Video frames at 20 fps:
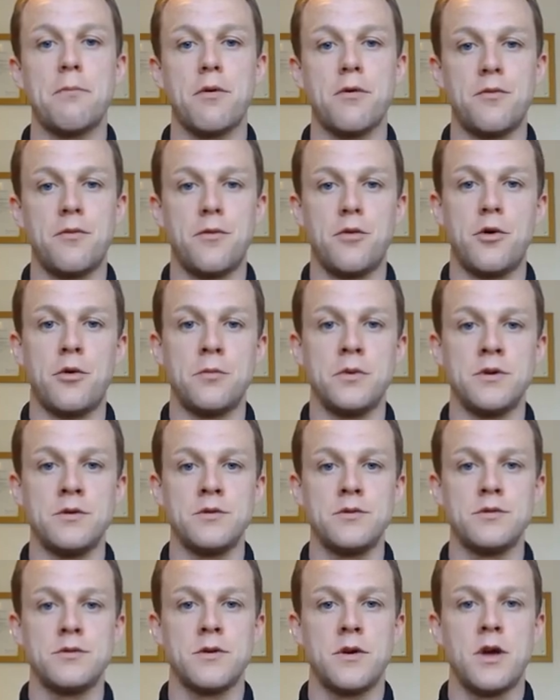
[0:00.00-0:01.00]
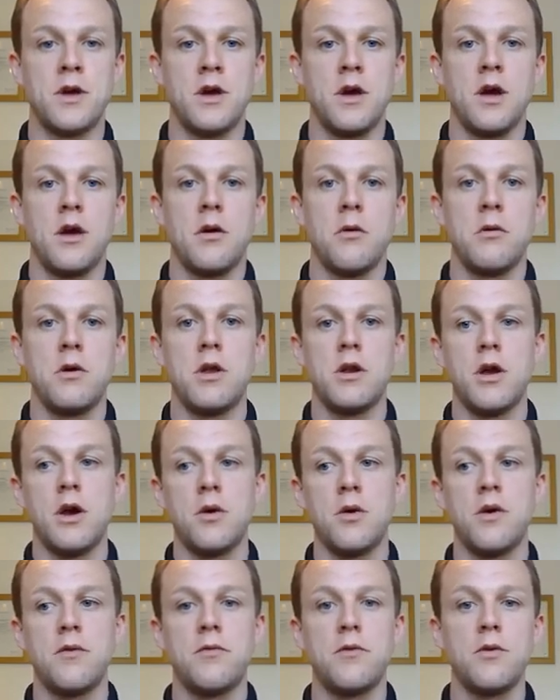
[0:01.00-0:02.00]
performance.
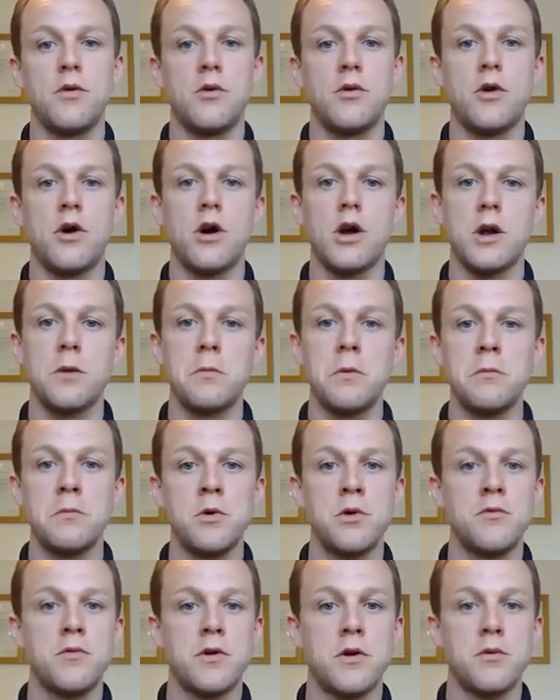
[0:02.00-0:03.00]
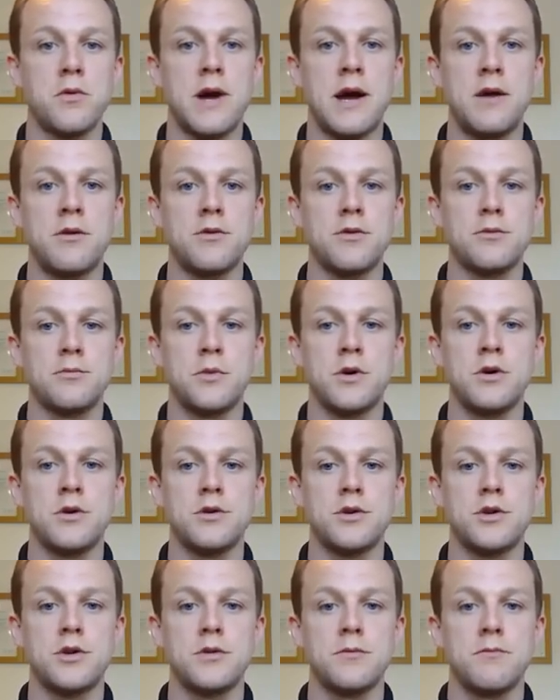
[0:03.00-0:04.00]
If you're not going to be moving around as
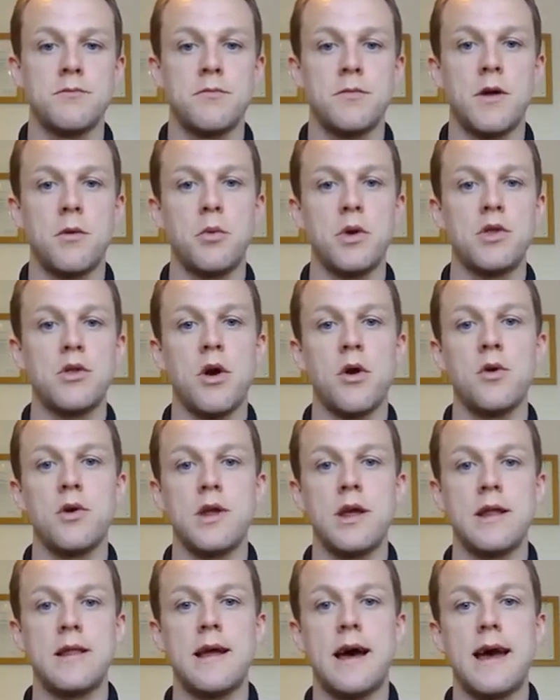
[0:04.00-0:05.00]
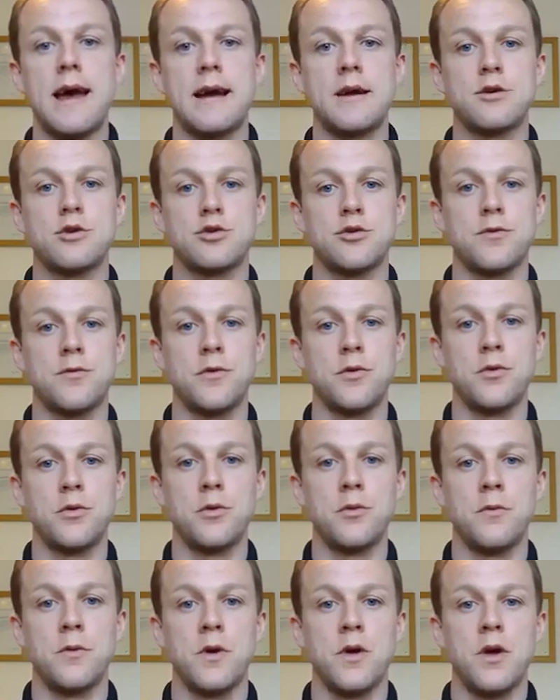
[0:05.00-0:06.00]
much, then we don't need that extra
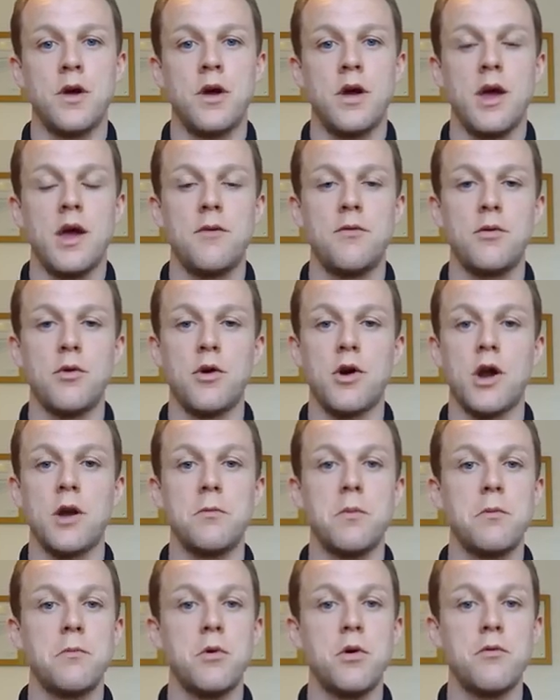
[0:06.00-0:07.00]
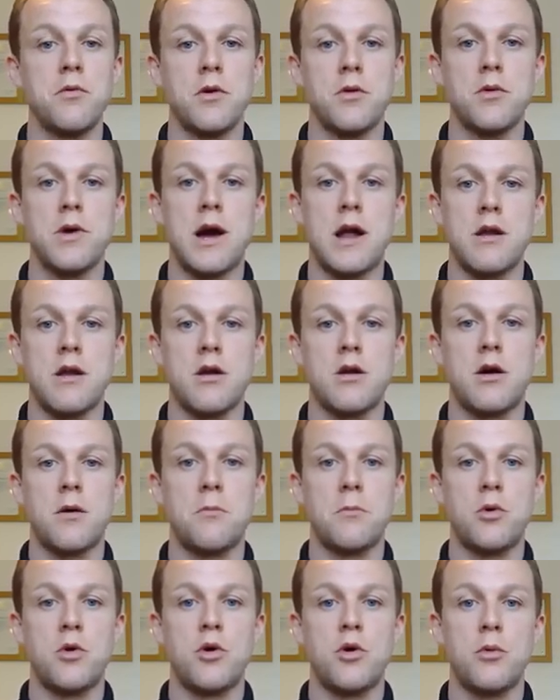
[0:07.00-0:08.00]
fuel. If you're going to be moving around a lot
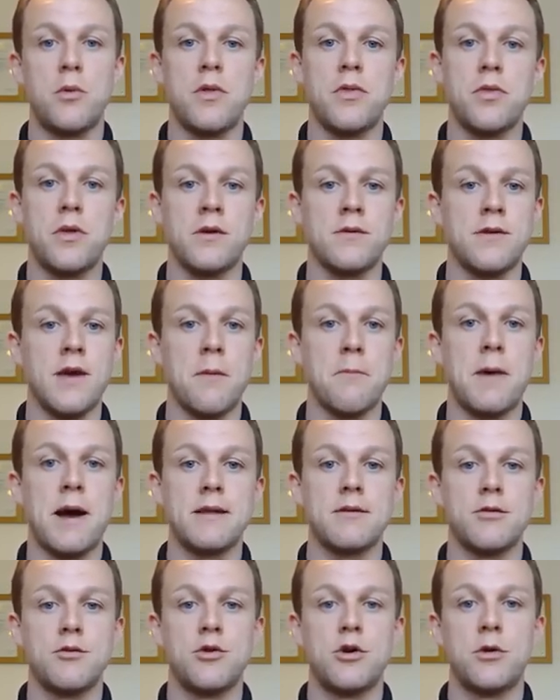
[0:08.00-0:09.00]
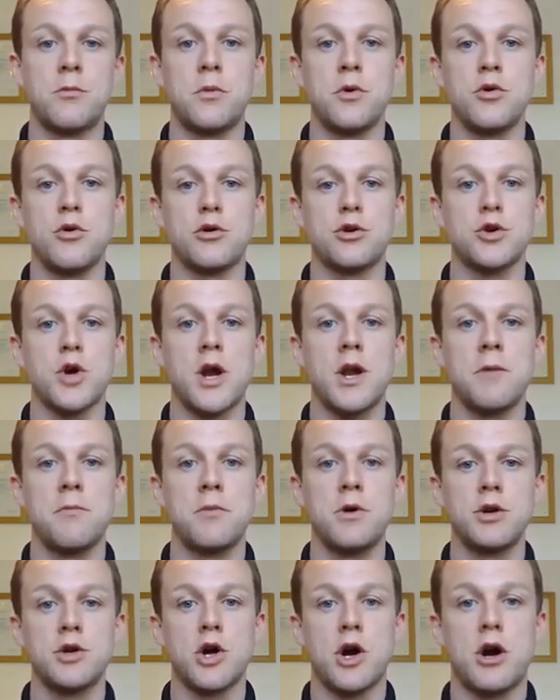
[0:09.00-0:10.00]
more when things get back to normal, you're training
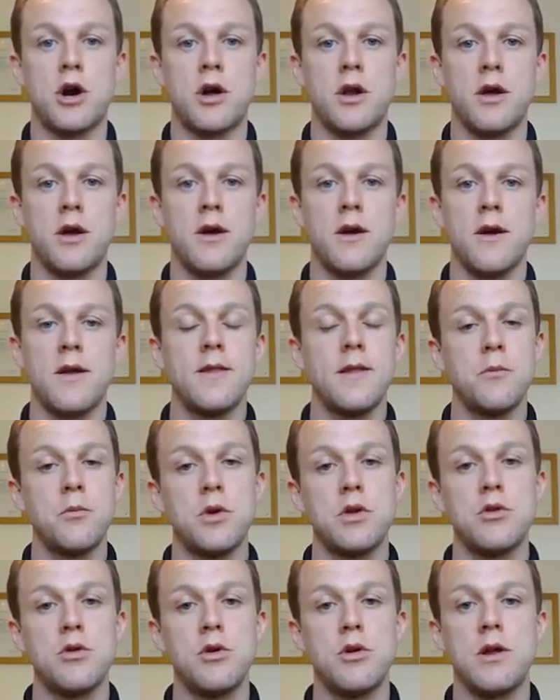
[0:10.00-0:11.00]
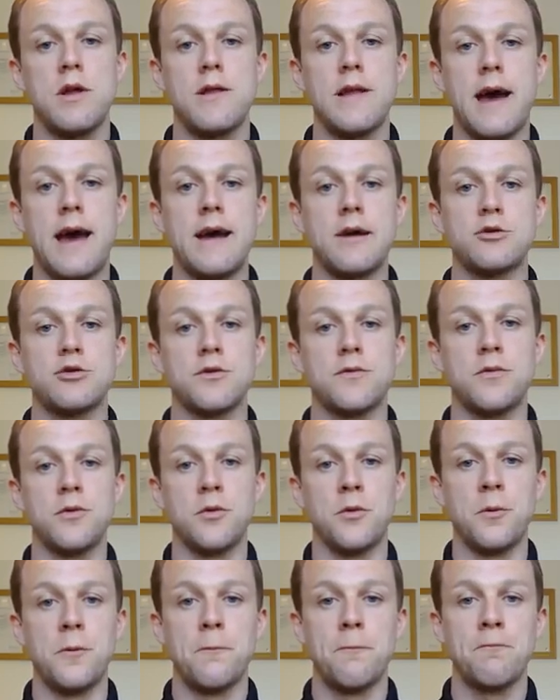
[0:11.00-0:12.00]
much harder, then we do need that extra
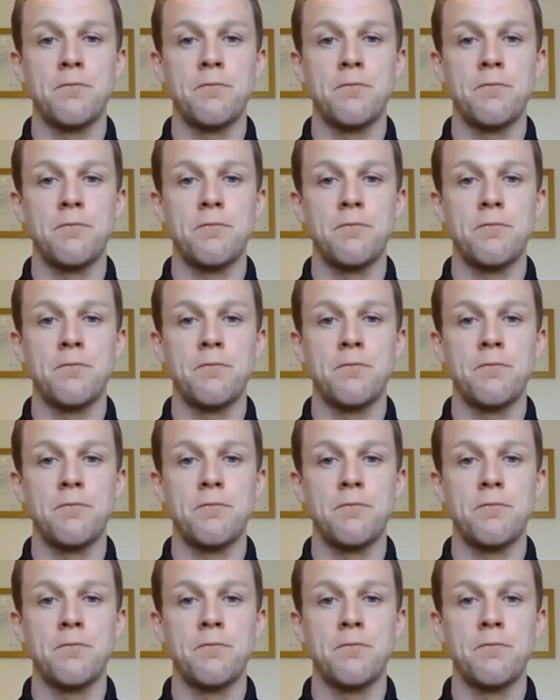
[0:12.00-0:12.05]
fuel.